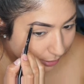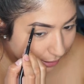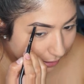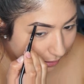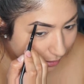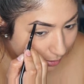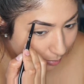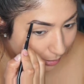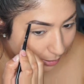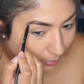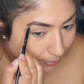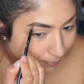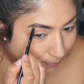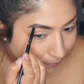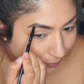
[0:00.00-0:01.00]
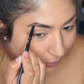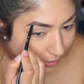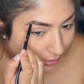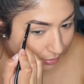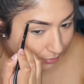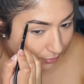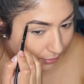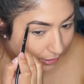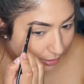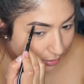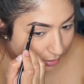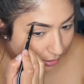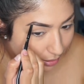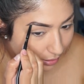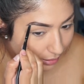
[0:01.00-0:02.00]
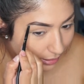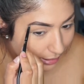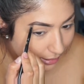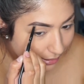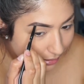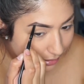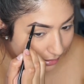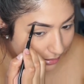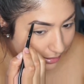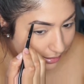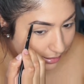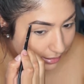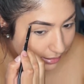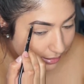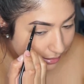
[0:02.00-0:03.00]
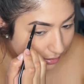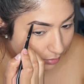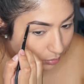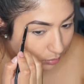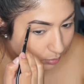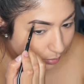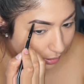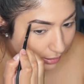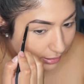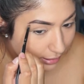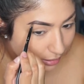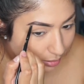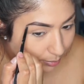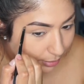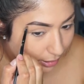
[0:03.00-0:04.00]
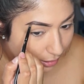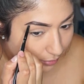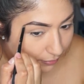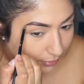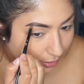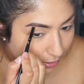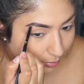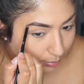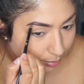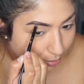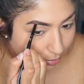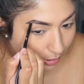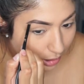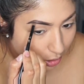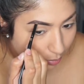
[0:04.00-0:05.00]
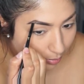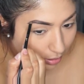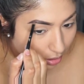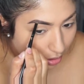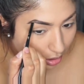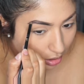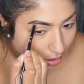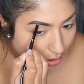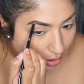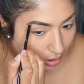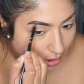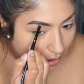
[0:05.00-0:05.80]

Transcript: by my friend Gladys, who works at the Benefit Brow Bar,